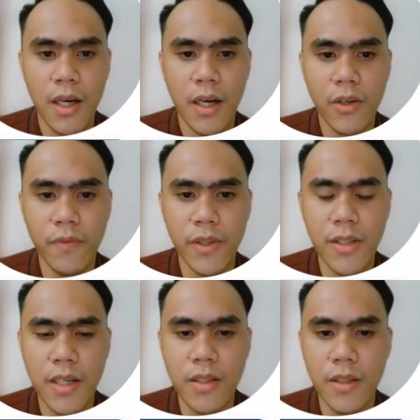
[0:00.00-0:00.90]

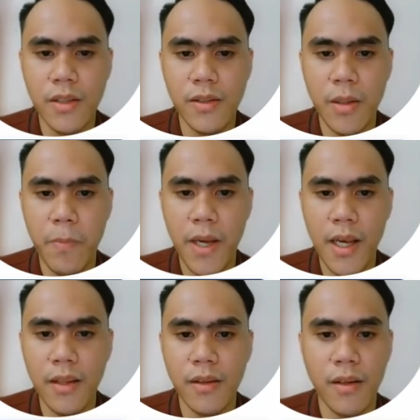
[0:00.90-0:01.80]
conversations,
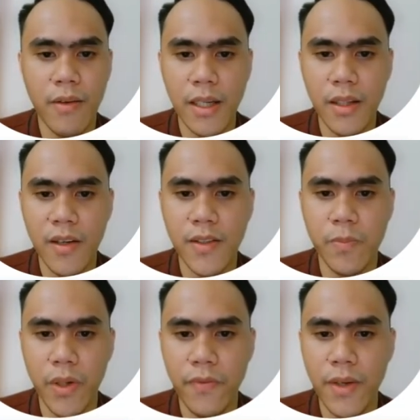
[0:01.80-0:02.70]
debate, directives,
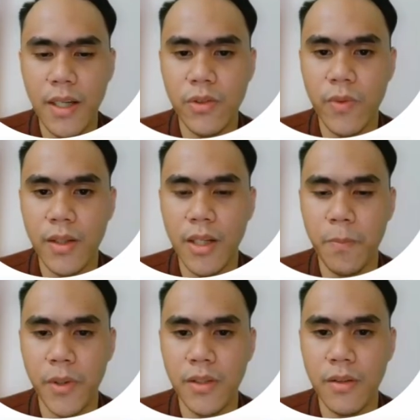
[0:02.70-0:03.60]
briefings, whether
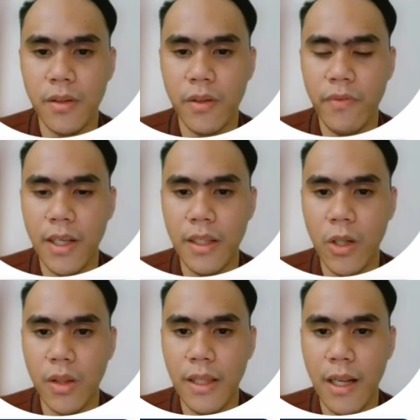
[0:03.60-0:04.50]
in person or via
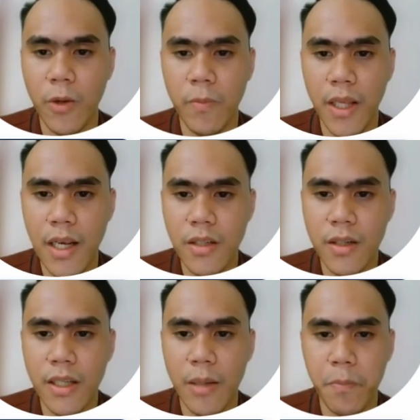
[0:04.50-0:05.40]

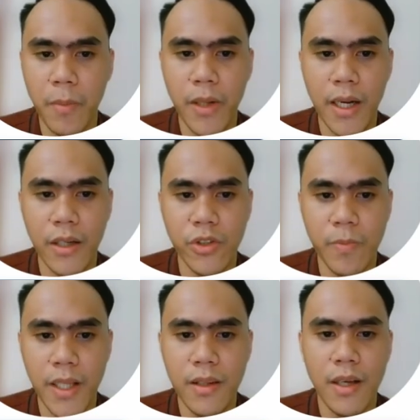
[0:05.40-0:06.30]
telecommunication, and public
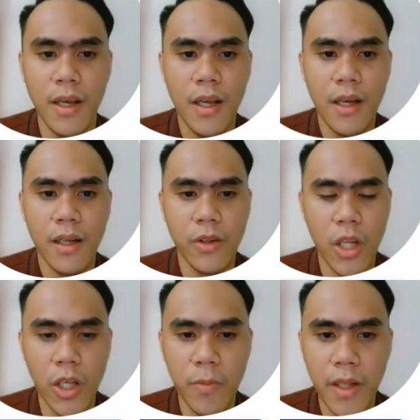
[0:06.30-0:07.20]
announcement. But
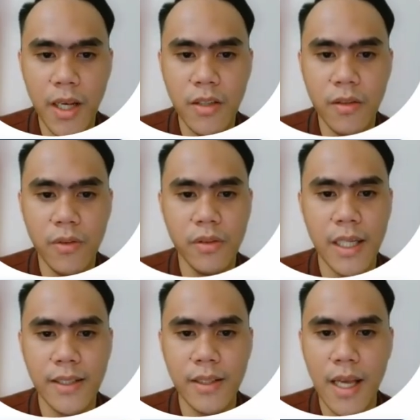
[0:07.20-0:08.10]
telecommunication tools
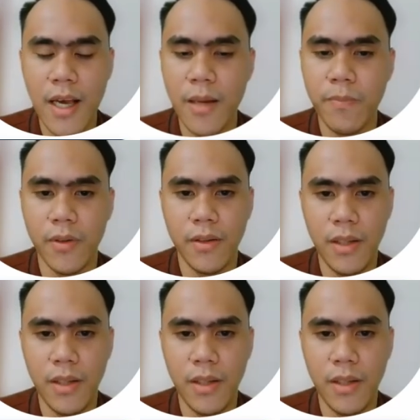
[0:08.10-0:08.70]
like Skype or